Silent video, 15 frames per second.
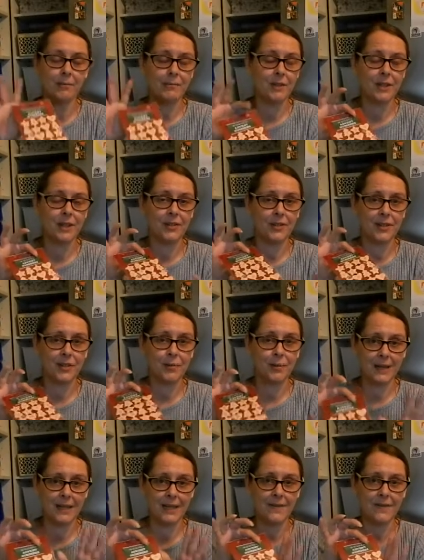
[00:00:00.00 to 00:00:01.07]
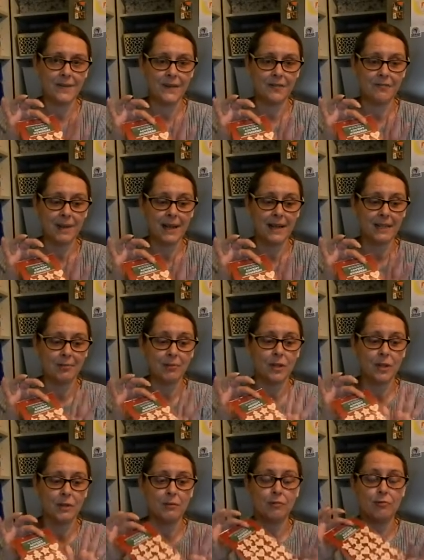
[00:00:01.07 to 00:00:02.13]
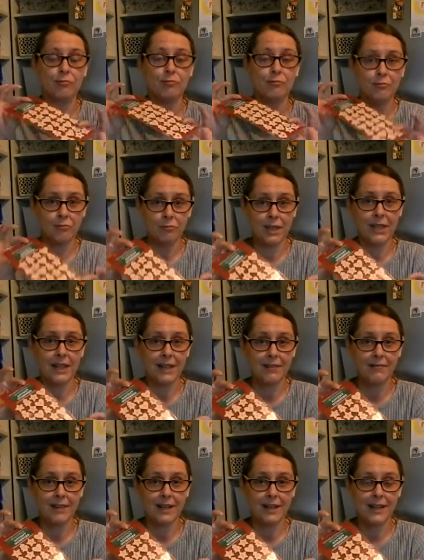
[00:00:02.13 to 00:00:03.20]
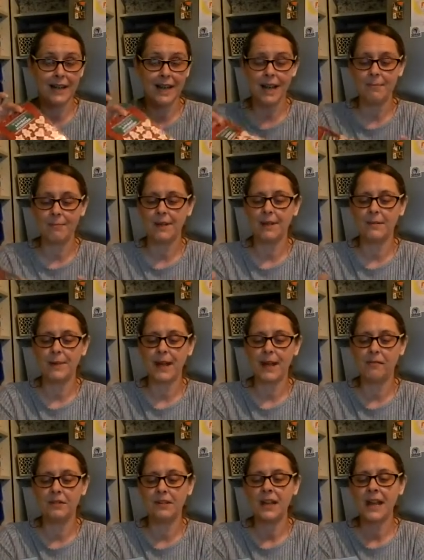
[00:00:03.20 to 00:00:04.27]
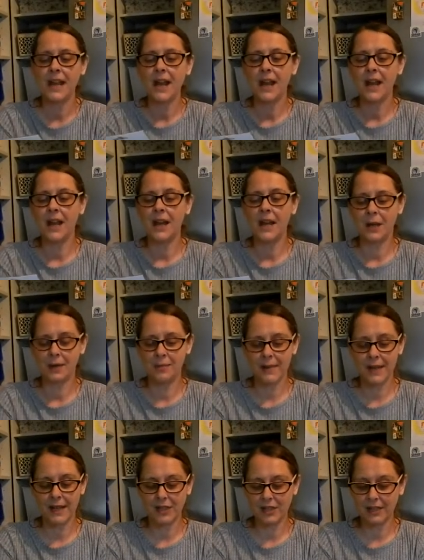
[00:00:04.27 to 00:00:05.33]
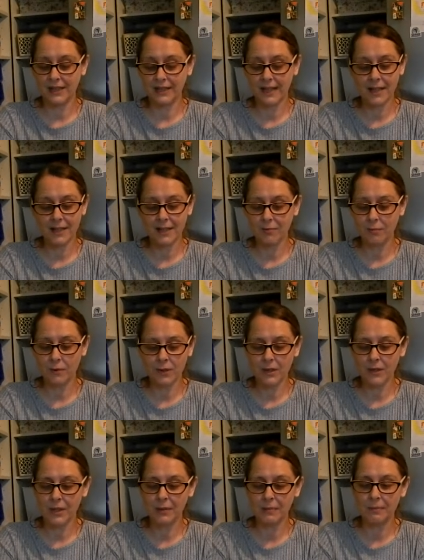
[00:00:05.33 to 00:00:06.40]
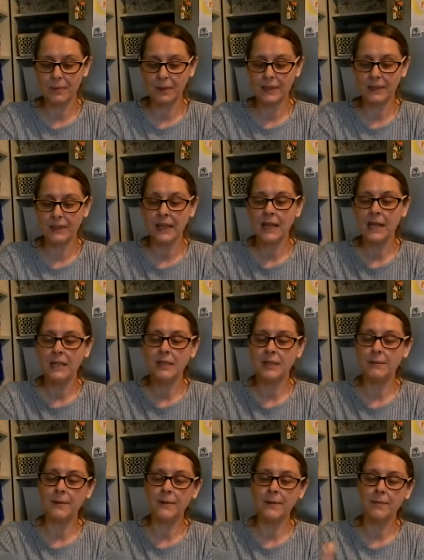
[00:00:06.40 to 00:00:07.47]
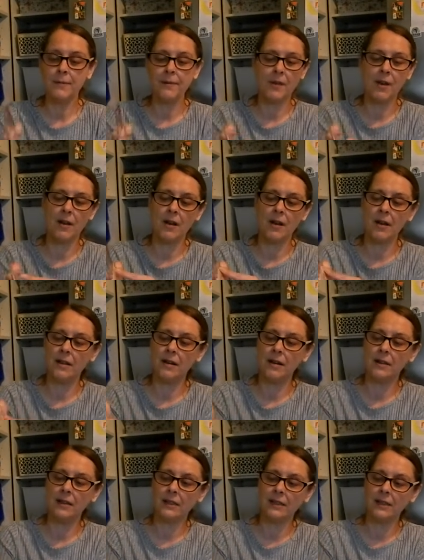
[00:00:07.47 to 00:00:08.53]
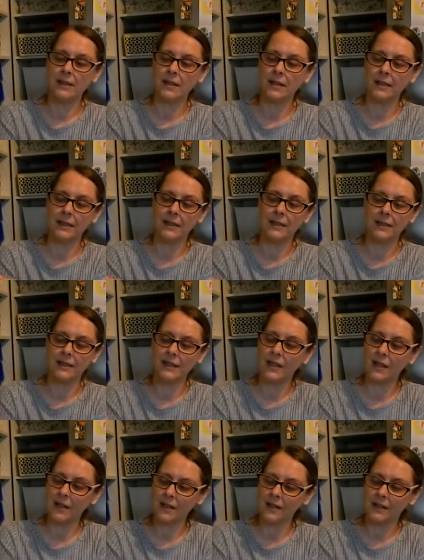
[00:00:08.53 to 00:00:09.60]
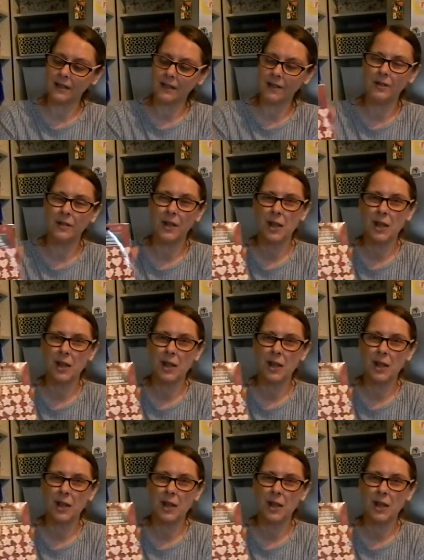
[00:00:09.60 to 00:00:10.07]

were reduced to 25 pence, which I was really, really happy about. Um, they're just standard wooden numbers. Some of them have got hearts on and stars, so